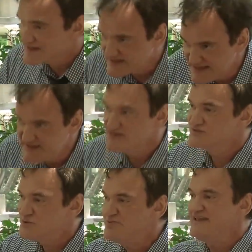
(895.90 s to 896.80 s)

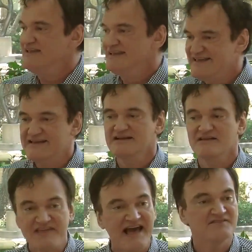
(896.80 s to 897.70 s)
need to be in
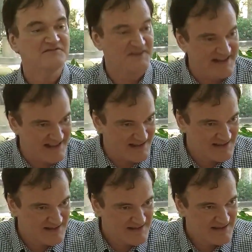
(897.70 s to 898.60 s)
that fitting.
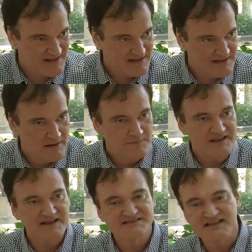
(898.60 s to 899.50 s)

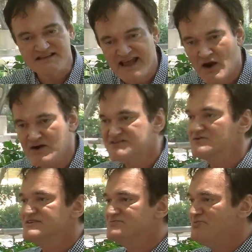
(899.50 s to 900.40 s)
because the character
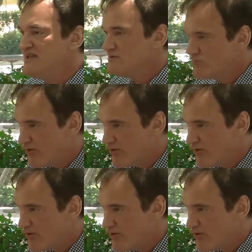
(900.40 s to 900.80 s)
is being